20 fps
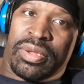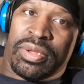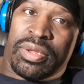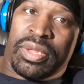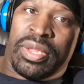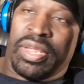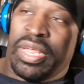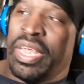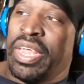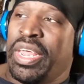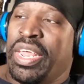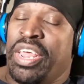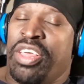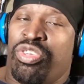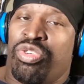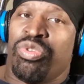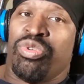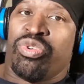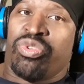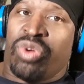
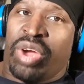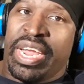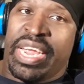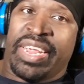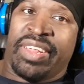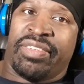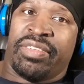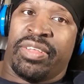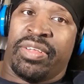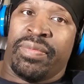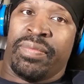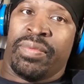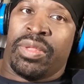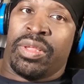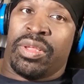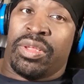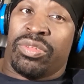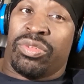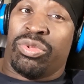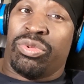Is you crazy?
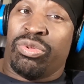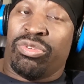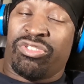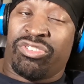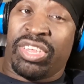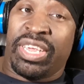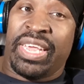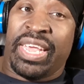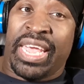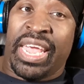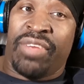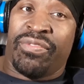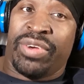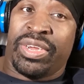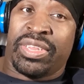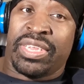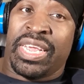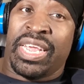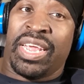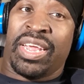Do you see
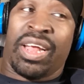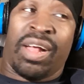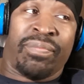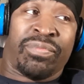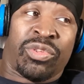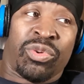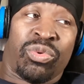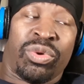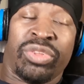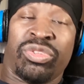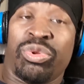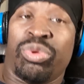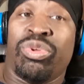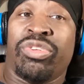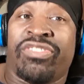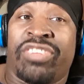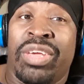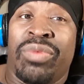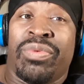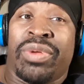everything I'm doing? Do you
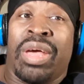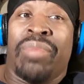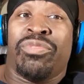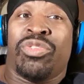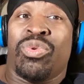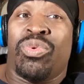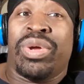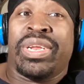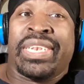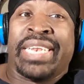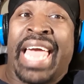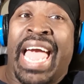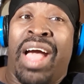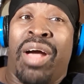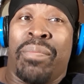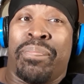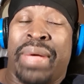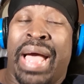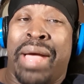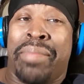see what I'm doing
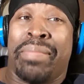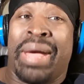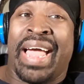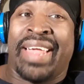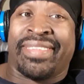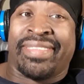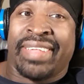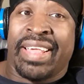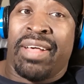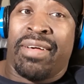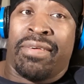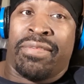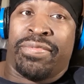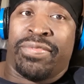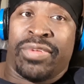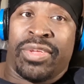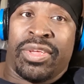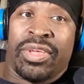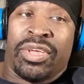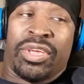now by myself?
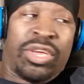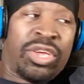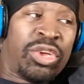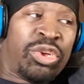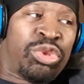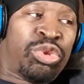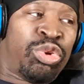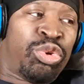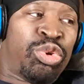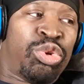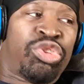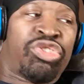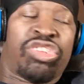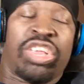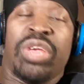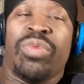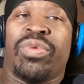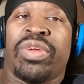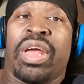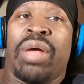Do you
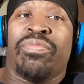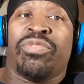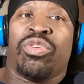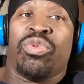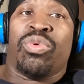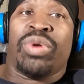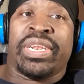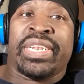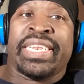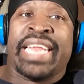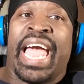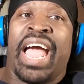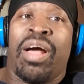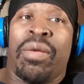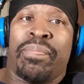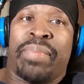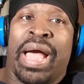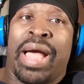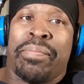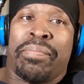see what I'm doing now
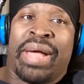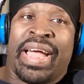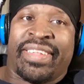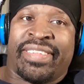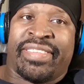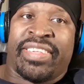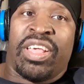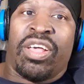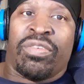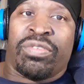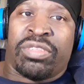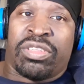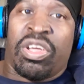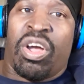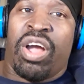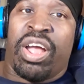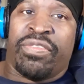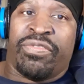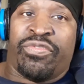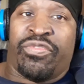by myself,
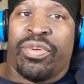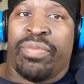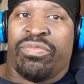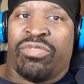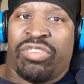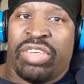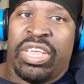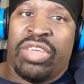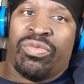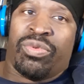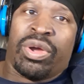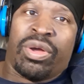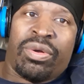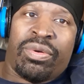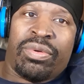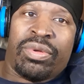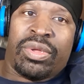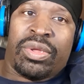starting from zero?